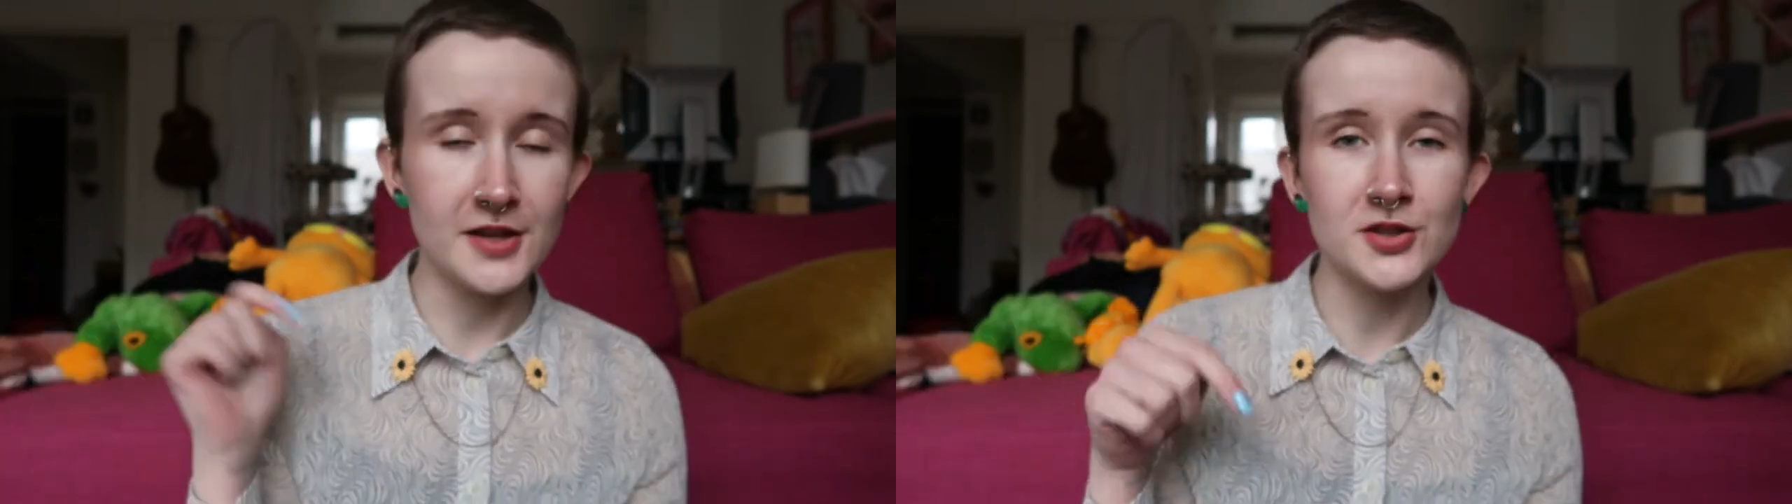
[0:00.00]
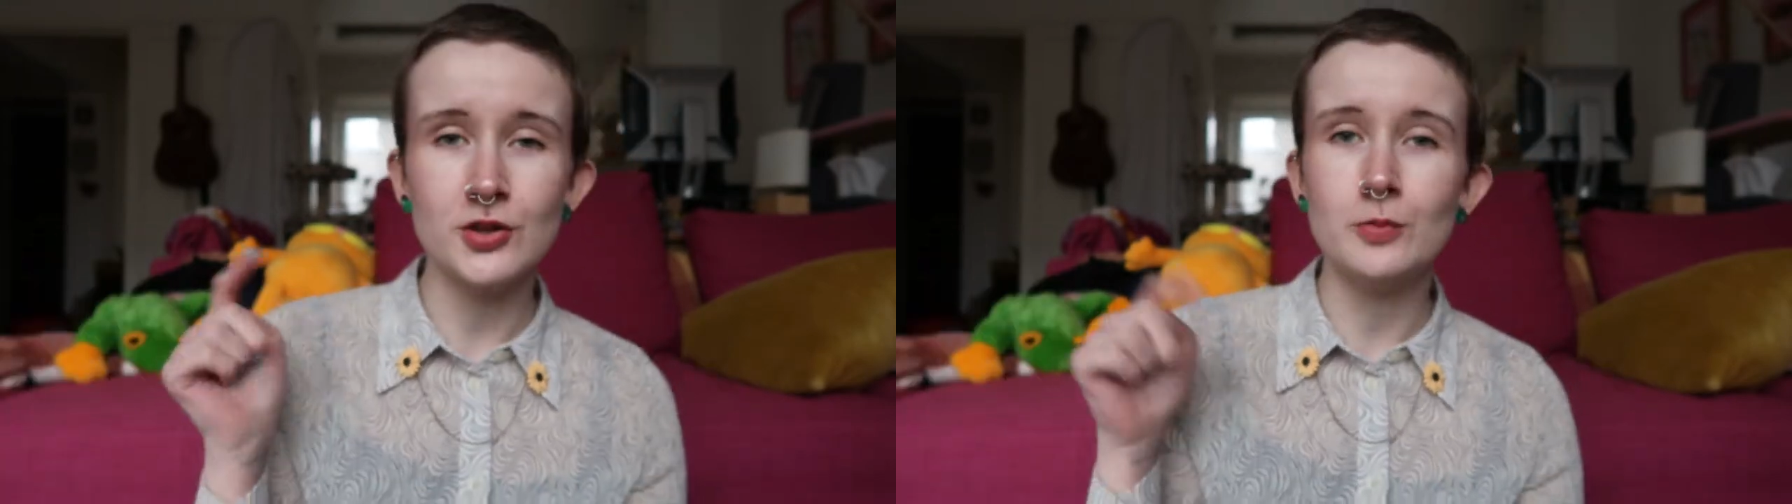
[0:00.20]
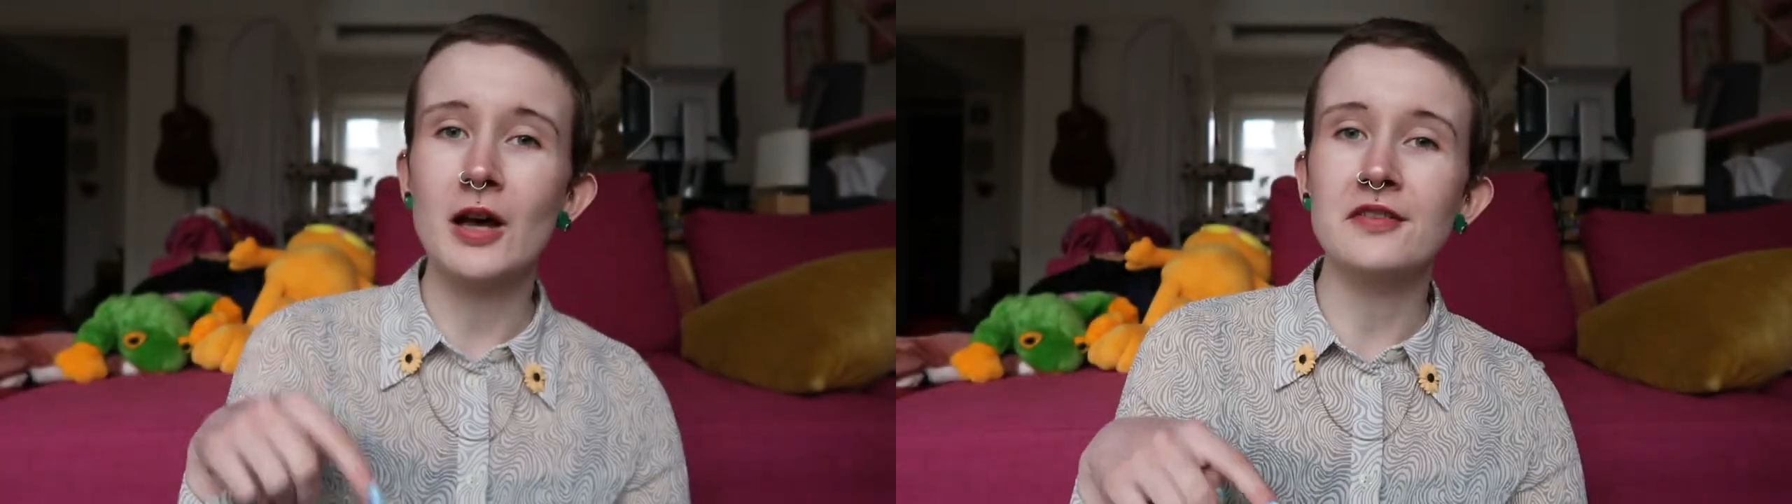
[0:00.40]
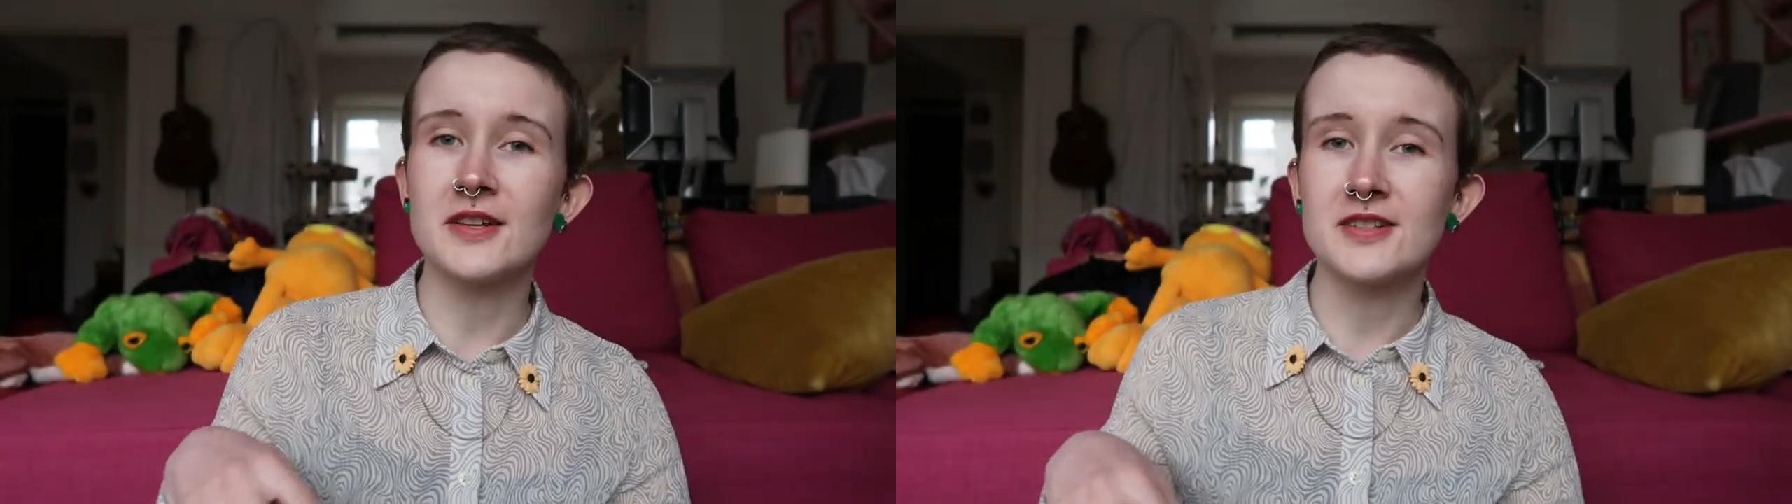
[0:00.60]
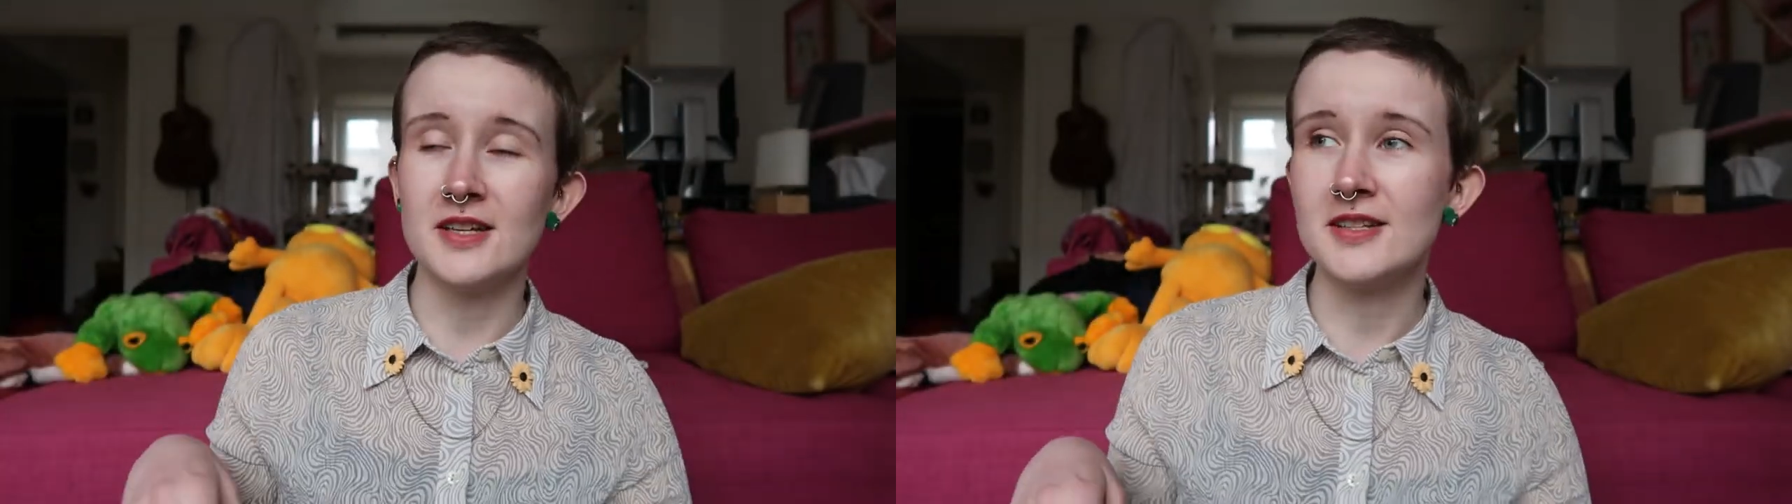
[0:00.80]
into
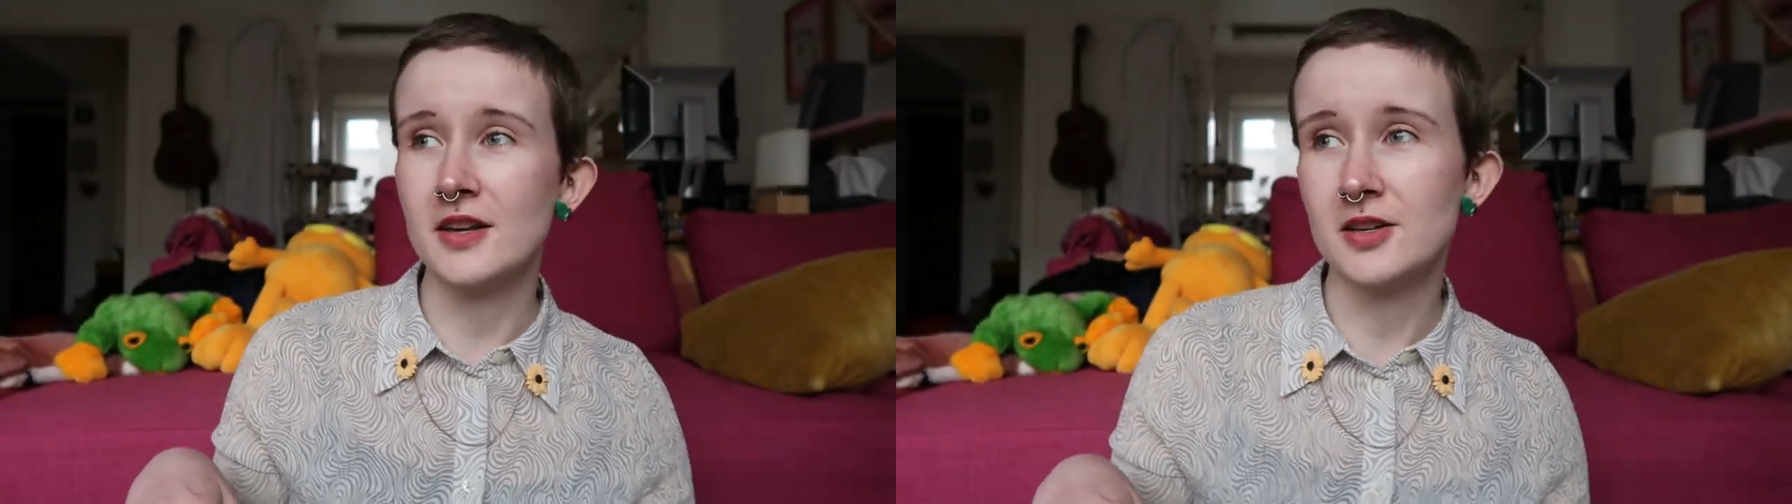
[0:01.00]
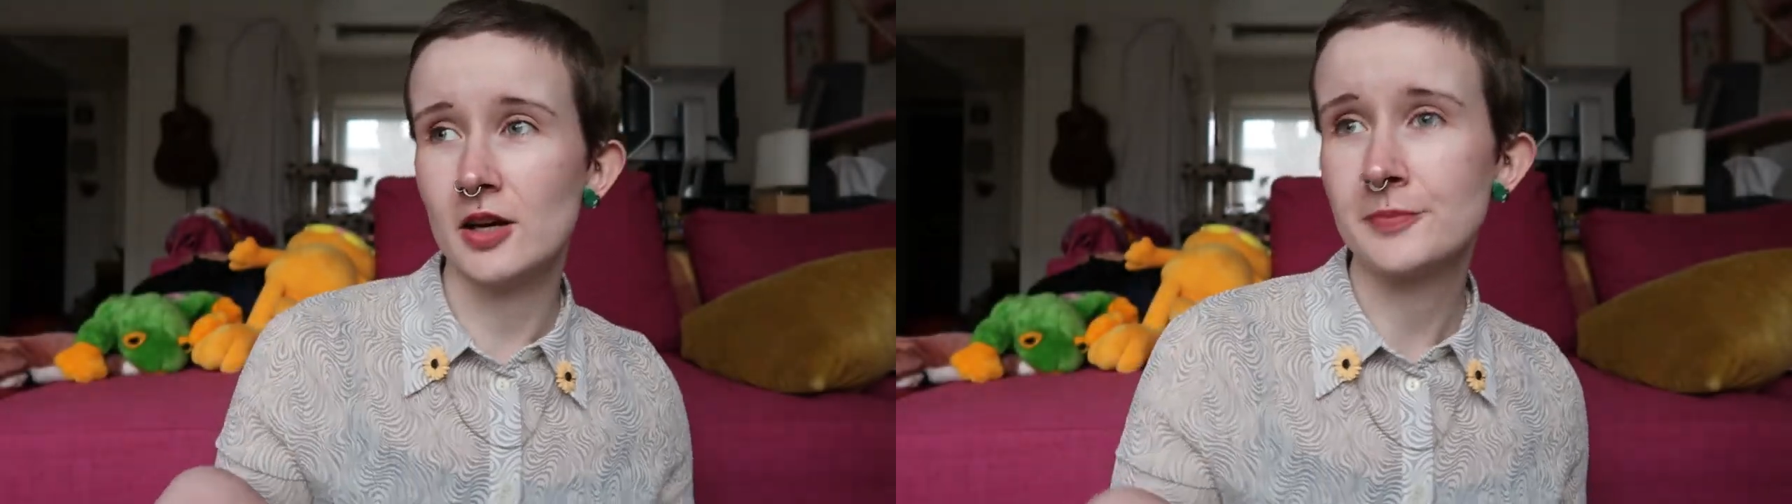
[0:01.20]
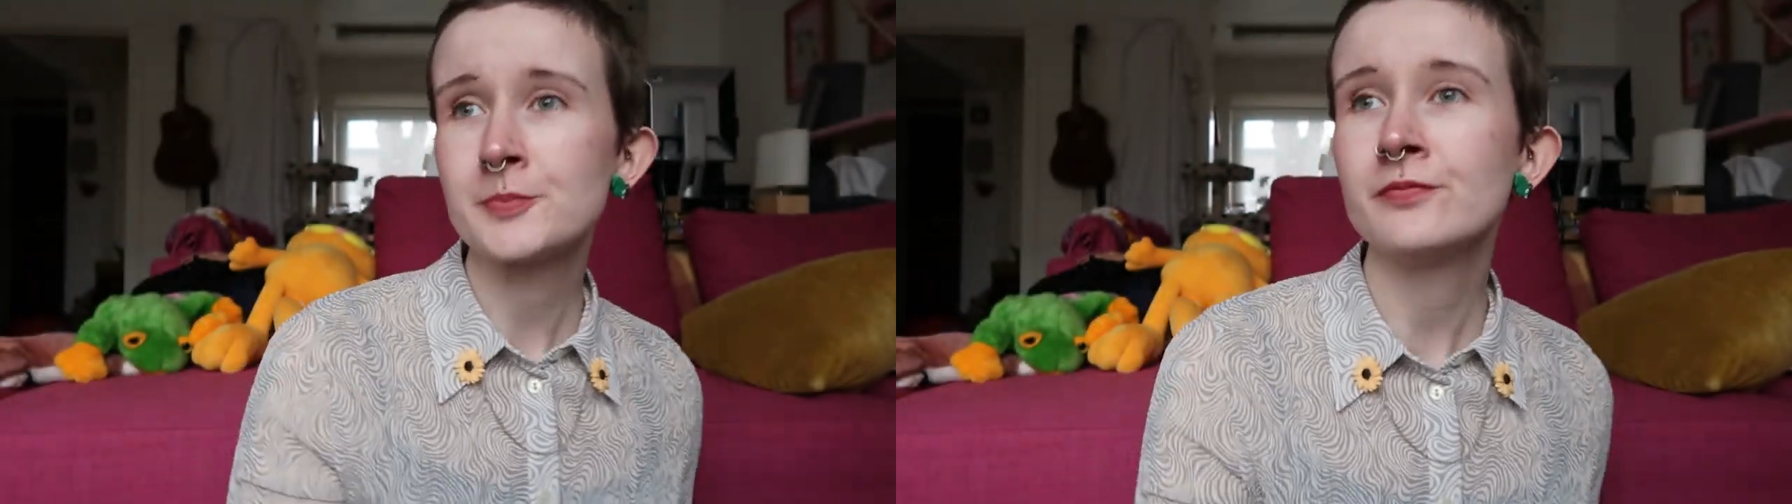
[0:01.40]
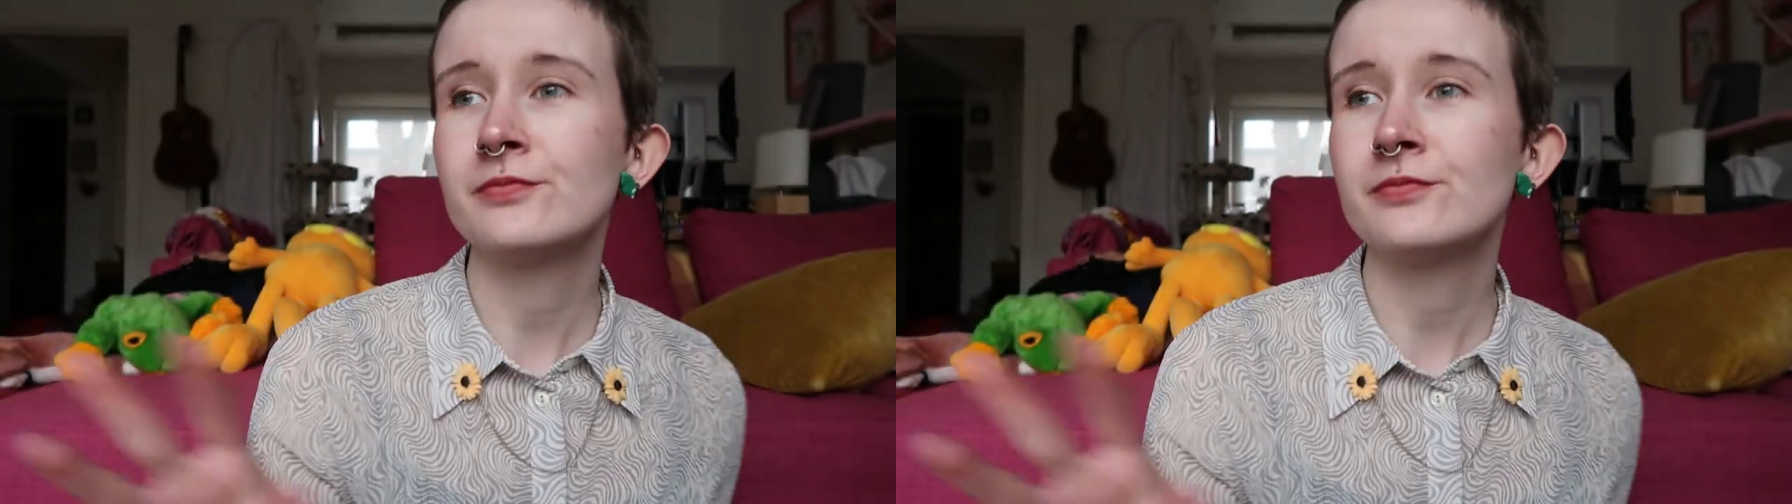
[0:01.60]
Belfast city centre.